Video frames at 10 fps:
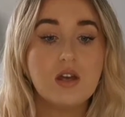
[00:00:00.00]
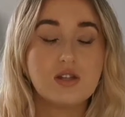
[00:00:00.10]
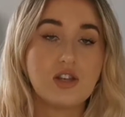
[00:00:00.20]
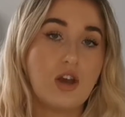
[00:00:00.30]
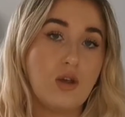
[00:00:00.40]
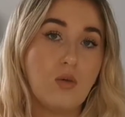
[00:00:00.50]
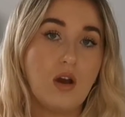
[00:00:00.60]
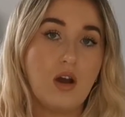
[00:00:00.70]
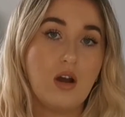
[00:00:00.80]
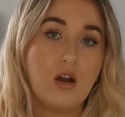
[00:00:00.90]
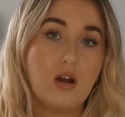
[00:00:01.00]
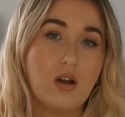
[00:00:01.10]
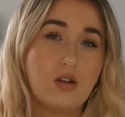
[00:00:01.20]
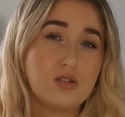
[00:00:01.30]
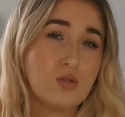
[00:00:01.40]
So
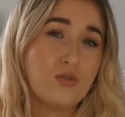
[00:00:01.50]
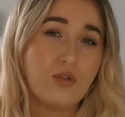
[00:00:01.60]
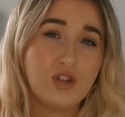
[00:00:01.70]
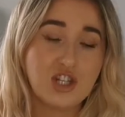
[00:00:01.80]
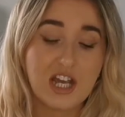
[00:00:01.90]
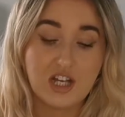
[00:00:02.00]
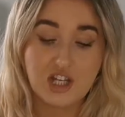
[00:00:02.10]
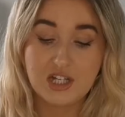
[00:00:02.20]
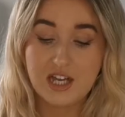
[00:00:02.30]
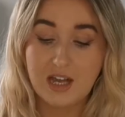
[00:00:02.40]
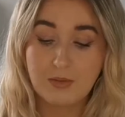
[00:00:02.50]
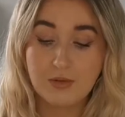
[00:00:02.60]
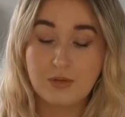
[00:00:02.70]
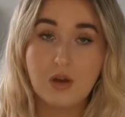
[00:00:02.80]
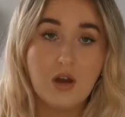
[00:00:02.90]
sort of on the changing
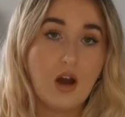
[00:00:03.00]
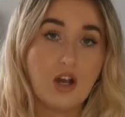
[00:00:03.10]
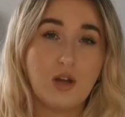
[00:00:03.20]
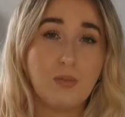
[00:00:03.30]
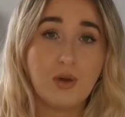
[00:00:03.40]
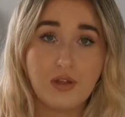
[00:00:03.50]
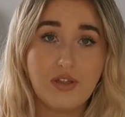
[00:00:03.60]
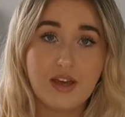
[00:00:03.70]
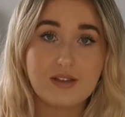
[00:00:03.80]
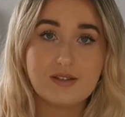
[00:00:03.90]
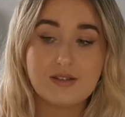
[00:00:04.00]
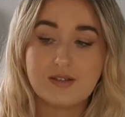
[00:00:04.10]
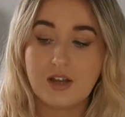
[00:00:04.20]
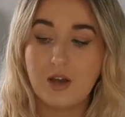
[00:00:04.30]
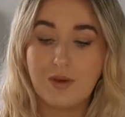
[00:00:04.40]
table, I could put this
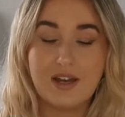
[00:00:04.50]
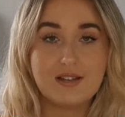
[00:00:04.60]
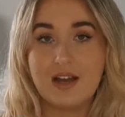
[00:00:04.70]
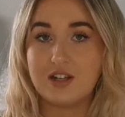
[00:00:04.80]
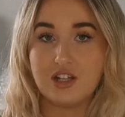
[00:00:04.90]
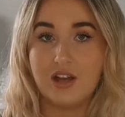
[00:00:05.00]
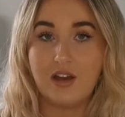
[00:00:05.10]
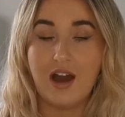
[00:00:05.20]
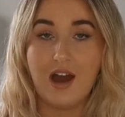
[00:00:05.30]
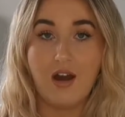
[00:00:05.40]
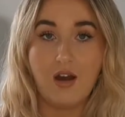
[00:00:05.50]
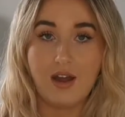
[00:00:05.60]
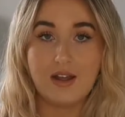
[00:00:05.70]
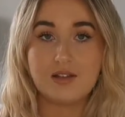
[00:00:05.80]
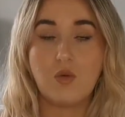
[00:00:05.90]
so it is actually at
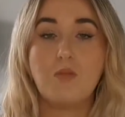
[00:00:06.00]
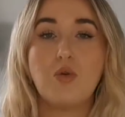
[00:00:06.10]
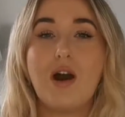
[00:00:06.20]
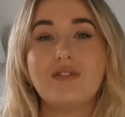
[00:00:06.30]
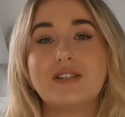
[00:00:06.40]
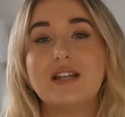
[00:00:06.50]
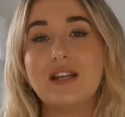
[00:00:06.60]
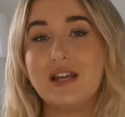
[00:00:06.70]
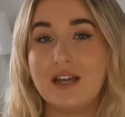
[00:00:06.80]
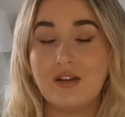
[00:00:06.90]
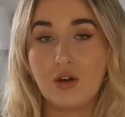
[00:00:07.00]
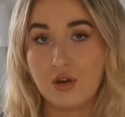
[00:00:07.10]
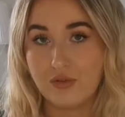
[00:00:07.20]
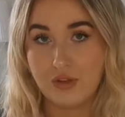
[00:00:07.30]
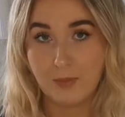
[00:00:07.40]
height, so I'm not having to lean
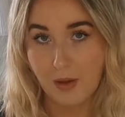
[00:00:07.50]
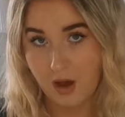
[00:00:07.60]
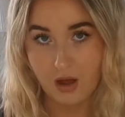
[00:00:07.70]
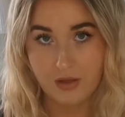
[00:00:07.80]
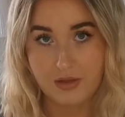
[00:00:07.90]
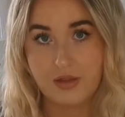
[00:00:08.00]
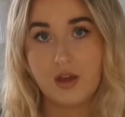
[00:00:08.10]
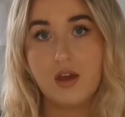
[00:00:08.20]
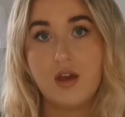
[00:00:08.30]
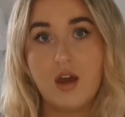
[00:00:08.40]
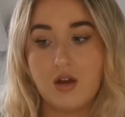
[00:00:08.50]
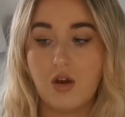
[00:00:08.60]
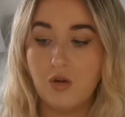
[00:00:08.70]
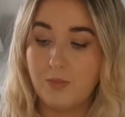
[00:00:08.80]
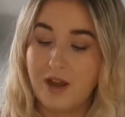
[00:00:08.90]
over the bath and
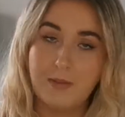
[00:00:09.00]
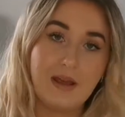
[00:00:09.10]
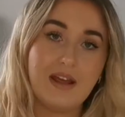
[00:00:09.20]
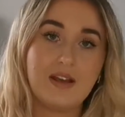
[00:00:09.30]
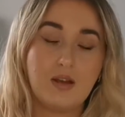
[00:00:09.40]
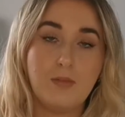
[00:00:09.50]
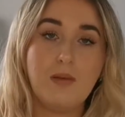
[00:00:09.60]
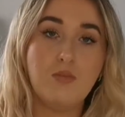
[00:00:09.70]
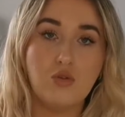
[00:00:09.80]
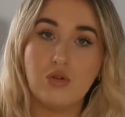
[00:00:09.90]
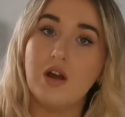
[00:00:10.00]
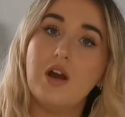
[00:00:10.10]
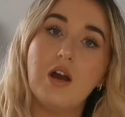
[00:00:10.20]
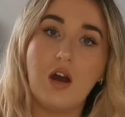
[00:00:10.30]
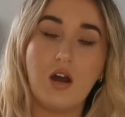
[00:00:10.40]
hold baby. It can be more
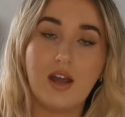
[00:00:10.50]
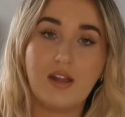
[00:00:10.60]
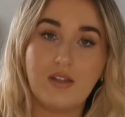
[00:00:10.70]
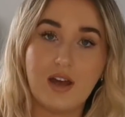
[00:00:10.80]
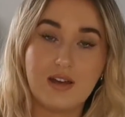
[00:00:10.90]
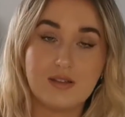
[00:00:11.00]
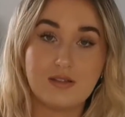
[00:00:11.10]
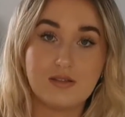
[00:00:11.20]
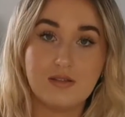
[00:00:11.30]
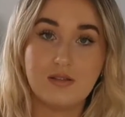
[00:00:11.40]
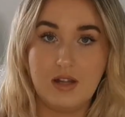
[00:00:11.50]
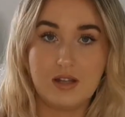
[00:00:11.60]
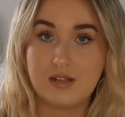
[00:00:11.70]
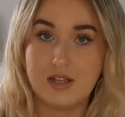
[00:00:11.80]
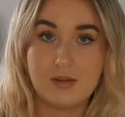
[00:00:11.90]
at a height that is
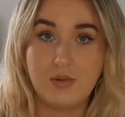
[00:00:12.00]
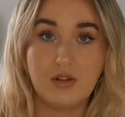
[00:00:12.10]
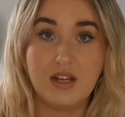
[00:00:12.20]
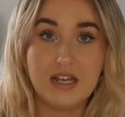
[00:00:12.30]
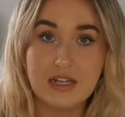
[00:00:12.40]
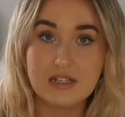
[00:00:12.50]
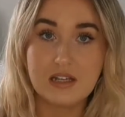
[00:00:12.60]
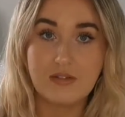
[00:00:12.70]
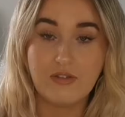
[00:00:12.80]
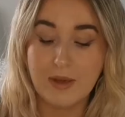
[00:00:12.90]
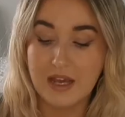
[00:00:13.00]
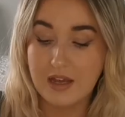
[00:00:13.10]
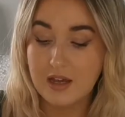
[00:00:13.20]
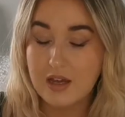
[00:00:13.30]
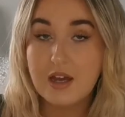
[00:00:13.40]
accessible and easy for
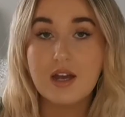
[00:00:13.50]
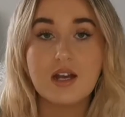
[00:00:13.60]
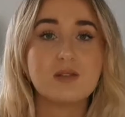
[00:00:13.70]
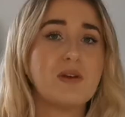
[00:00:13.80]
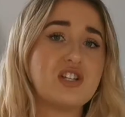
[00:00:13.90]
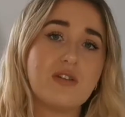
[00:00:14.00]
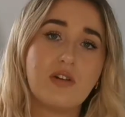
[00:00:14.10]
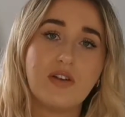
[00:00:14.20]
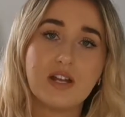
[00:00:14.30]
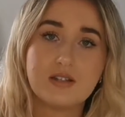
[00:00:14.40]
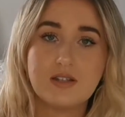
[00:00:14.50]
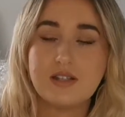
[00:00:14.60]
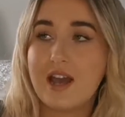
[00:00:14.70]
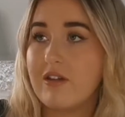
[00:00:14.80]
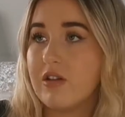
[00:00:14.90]
me, especially if I've had a
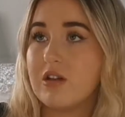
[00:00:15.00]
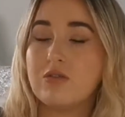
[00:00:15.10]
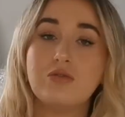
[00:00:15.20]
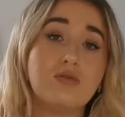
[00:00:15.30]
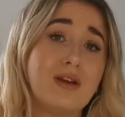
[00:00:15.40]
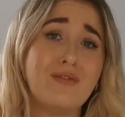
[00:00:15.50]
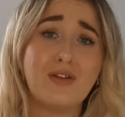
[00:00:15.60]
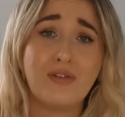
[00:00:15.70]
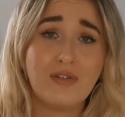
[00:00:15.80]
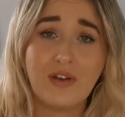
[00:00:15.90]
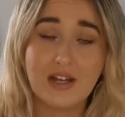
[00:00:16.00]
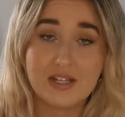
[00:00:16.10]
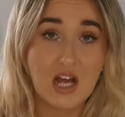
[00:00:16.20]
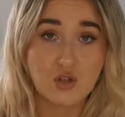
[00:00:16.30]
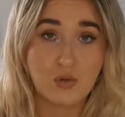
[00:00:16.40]
cesarean or even if I've had a
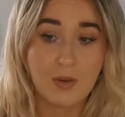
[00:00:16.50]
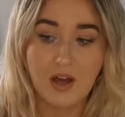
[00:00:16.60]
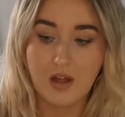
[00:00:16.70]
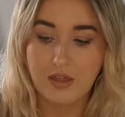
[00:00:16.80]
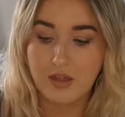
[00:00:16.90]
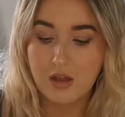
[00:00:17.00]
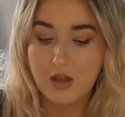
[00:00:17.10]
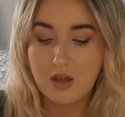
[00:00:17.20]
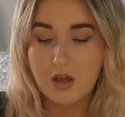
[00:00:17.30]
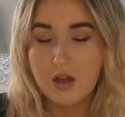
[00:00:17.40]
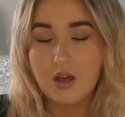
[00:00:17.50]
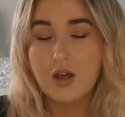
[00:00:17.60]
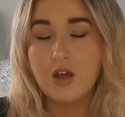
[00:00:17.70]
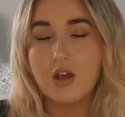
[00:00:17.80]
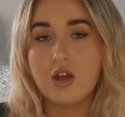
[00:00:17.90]
natural birth.
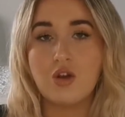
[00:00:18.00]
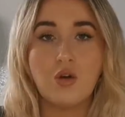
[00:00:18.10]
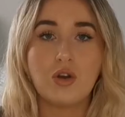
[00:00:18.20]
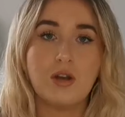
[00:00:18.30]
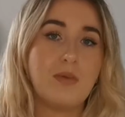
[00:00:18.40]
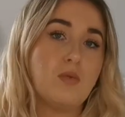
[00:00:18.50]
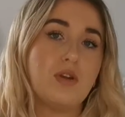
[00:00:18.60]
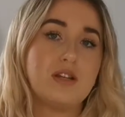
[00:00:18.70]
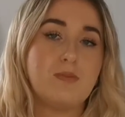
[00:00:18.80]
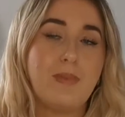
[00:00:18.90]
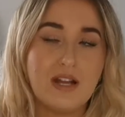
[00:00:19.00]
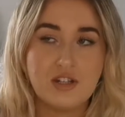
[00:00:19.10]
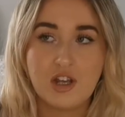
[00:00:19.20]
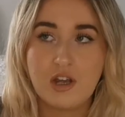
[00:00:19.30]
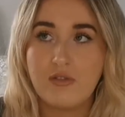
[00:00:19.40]
You're not going to be wanting to
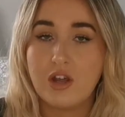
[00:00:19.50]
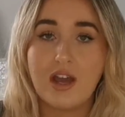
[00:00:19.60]
bend over.